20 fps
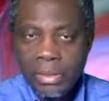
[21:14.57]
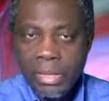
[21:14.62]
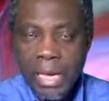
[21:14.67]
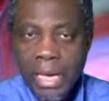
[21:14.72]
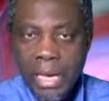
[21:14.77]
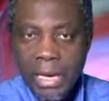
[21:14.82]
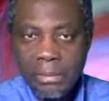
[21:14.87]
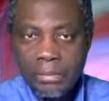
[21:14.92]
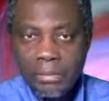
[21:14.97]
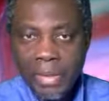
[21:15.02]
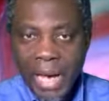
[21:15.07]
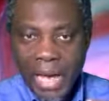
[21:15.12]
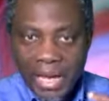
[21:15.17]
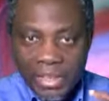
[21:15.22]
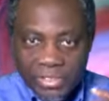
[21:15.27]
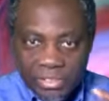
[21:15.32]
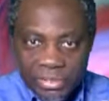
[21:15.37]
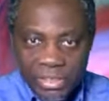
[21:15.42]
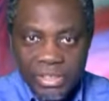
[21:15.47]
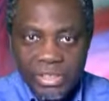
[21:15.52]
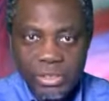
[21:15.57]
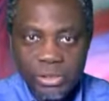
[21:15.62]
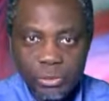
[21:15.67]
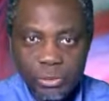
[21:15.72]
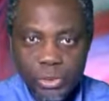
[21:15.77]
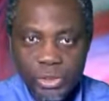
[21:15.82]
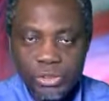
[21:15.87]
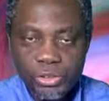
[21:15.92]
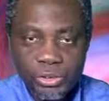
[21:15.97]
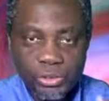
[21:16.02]
I'm answering this
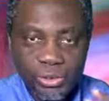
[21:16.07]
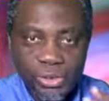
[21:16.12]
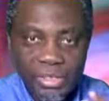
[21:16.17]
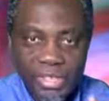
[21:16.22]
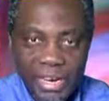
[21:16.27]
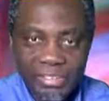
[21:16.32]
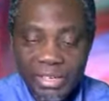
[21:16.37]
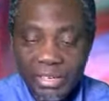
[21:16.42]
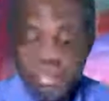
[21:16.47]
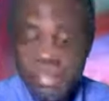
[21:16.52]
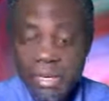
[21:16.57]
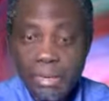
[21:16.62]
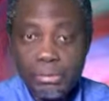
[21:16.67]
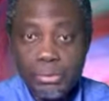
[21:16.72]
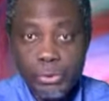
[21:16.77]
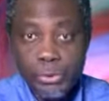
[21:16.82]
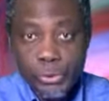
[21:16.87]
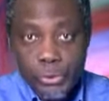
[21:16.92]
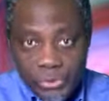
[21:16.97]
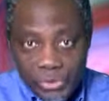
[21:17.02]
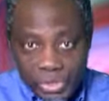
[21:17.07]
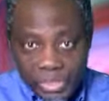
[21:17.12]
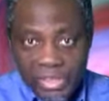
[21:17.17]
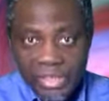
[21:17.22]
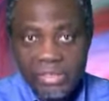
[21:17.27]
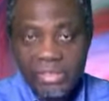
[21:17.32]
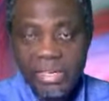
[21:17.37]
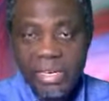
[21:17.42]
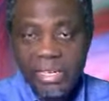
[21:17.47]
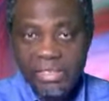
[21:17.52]
question not directly. I'm using
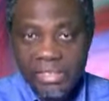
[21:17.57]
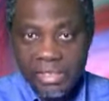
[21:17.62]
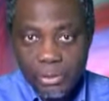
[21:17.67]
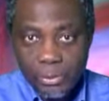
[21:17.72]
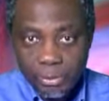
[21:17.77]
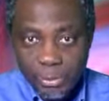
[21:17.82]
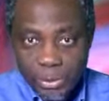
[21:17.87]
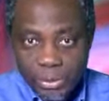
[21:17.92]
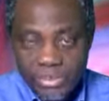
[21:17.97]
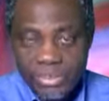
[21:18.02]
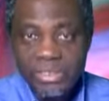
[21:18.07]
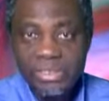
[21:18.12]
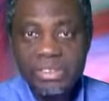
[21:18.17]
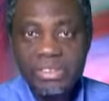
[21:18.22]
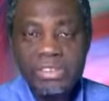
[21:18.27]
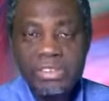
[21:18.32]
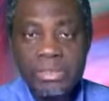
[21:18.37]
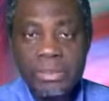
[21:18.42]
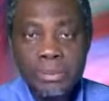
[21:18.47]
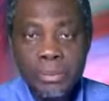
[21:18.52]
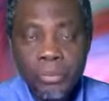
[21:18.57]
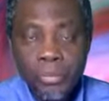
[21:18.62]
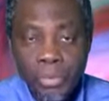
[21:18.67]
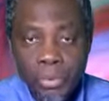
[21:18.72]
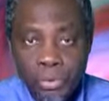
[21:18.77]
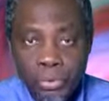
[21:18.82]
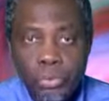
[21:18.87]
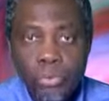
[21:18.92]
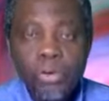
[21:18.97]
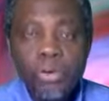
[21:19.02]
it as an opportunity
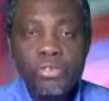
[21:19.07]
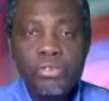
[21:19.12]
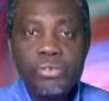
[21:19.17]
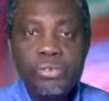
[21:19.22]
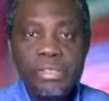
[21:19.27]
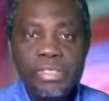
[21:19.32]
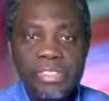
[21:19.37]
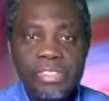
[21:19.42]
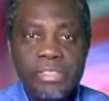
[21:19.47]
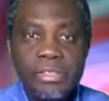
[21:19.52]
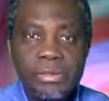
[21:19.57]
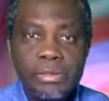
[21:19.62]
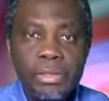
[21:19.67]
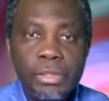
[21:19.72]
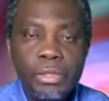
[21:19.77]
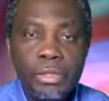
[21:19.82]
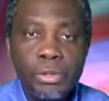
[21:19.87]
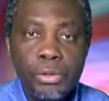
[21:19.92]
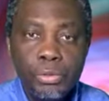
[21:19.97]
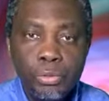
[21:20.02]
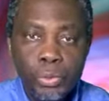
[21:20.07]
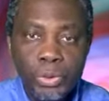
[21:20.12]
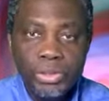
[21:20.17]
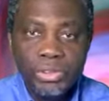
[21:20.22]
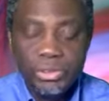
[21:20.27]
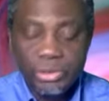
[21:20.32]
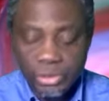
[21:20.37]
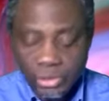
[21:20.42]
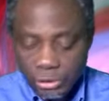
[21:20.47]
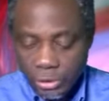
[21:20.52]
to also deal
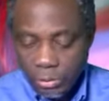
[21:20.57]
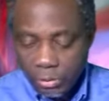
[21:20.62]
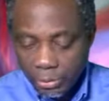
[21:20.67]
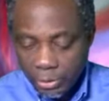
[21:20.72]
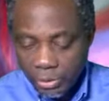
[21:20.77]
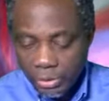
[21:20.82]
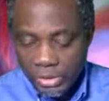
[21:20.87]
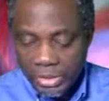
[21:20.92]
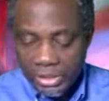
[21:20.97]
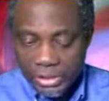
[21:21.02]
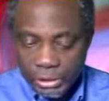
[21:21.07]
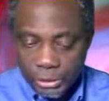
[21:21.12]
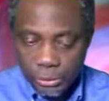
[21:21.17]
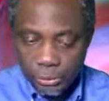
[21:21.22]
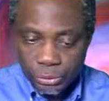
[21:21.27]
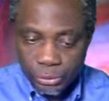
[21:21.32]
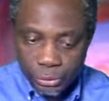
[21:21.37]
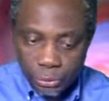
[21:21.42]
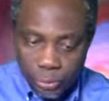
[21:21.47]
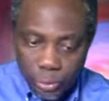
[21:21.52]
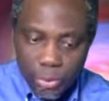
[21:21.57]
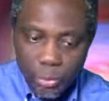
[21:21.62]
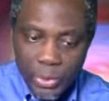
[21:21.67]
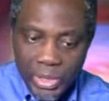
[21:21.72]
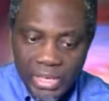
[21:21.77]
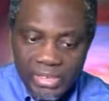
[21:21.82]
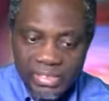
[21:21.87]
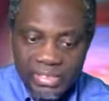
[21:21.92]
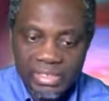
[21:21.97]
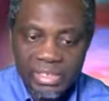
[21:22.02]
with some other issues. So what
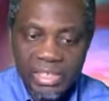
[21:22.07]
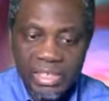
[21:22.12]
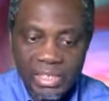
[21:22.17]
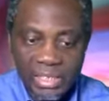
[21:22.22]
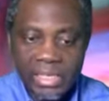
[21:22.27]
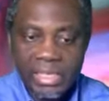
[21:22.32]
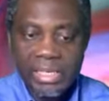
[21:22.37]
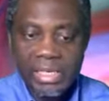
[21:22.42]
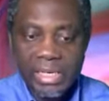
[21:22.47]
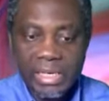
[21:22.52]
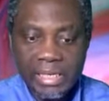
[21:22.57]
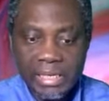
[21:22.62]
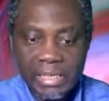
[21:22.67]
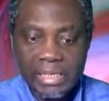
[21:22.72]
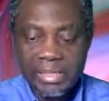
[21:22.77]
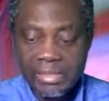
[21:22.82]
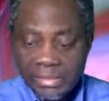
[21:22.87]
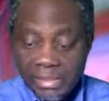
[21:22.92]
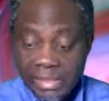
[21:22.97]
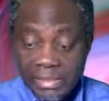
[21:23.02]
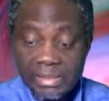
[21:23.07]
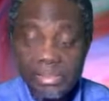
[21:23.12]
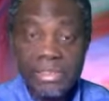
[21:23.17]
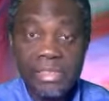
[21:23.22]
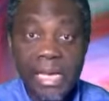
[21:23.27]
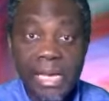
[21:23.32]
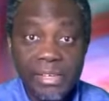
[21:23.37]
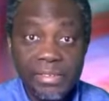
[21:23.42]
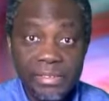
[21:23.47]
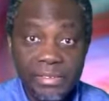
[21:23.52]
we are saying here is that
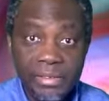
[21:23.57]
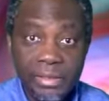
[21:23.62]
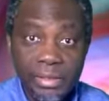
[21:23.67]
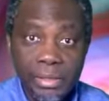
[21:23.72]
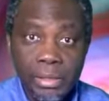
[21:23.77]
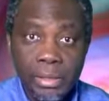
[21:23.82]
yes,